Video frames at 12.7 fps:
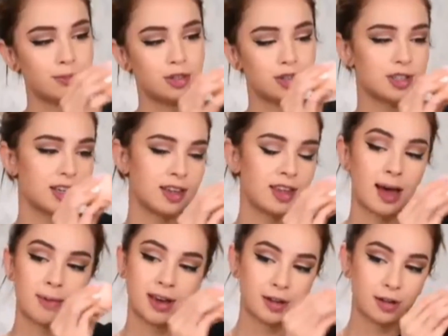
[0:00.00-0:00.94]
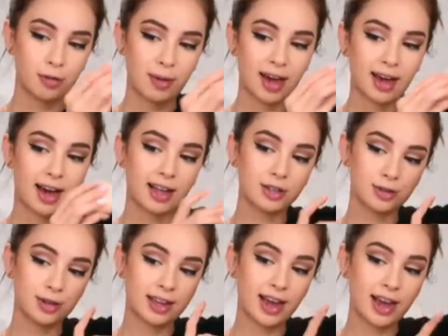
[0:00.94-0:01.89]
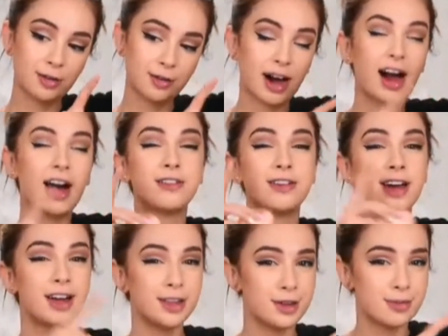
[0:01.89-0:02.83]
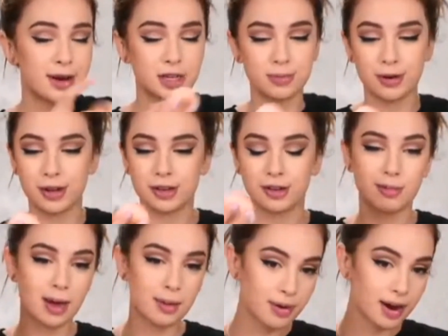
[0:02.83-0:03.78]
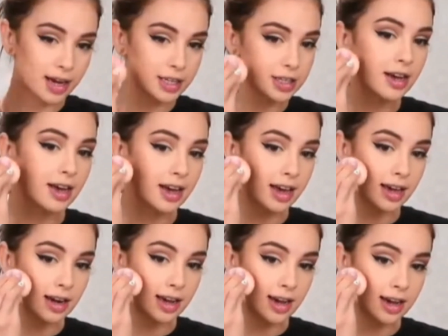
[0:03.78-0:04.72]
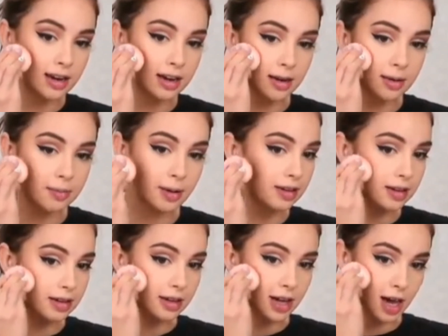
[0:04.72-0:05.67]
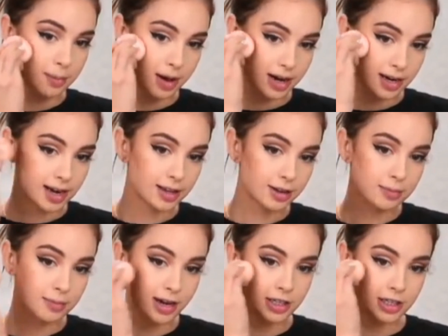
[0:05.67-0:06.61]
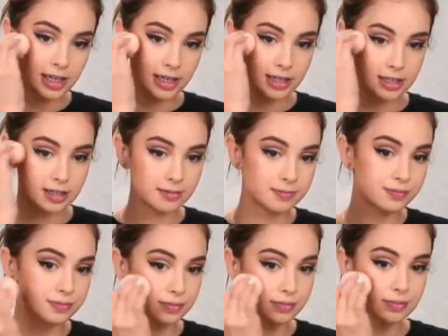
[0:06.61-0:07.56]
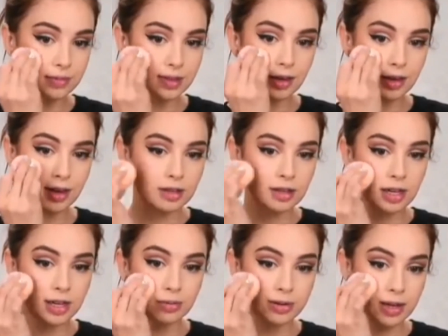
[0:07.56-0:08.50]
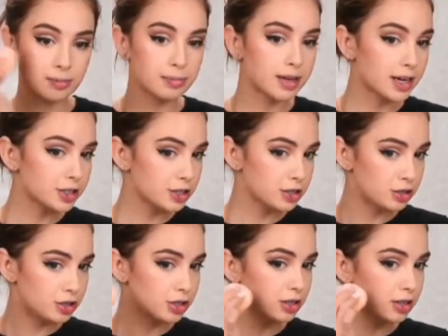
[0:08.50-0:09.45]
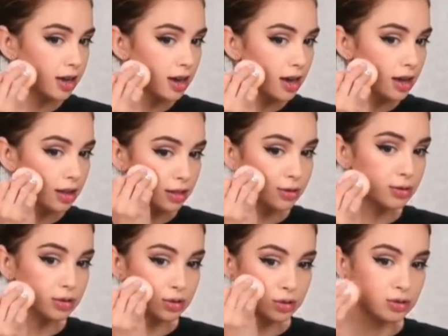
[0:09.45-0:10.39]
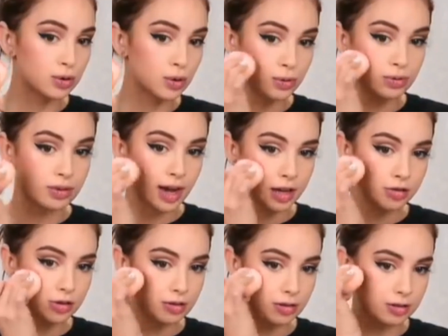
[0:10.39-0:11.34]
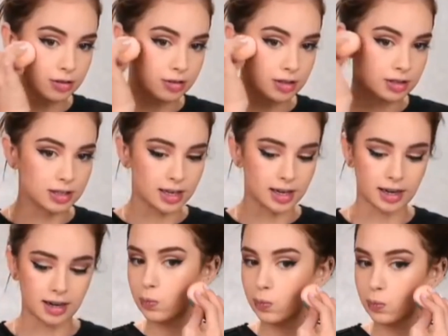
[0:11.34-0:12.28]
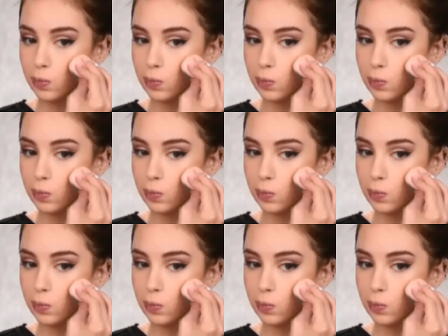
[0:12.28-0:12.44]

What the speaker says: I'm just dabbing it on my hand so that I don't have too much product on my brush, and then I'm adding that on my cheeks. The cream blushes just look so natural on the skin.